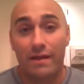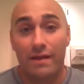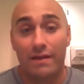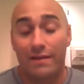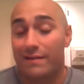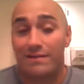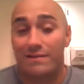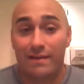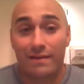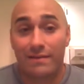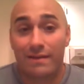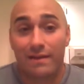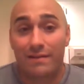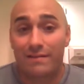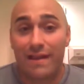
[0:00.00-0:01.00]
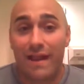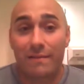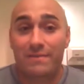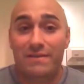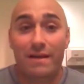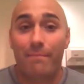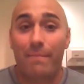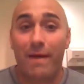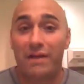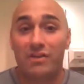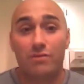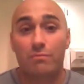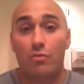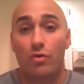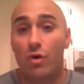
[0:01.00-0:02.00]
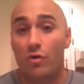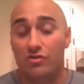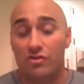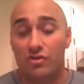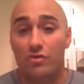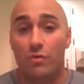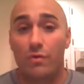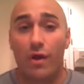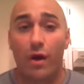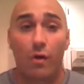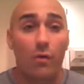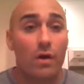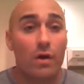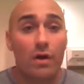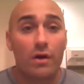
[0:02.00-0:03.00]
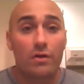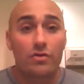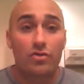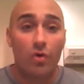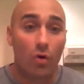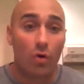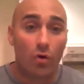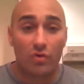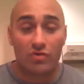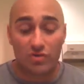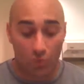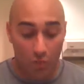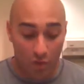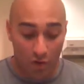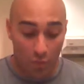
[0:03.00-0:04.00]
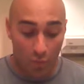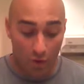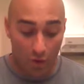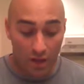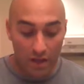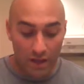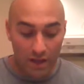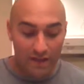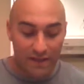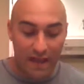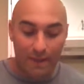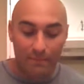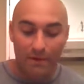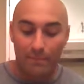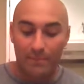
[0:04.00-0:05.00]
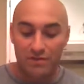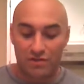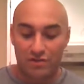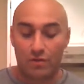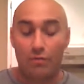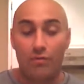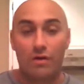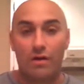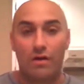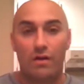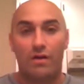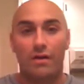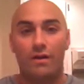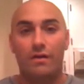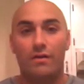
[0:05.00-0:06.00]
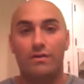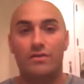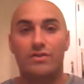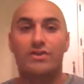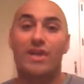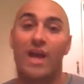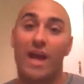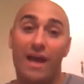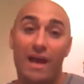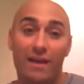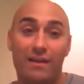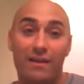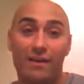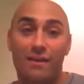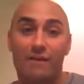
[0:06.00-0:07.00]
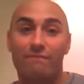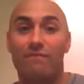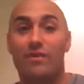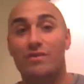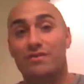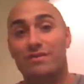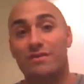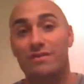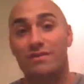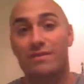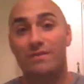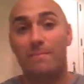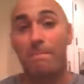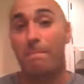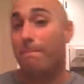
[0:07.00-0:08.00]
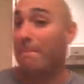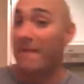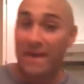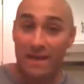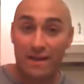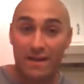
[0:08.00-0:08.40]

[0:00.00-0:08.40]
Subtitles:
And it's a game set match. Shmoo goes to 2-0. Joel goes to 1-1. Game number 2, Chad versus me.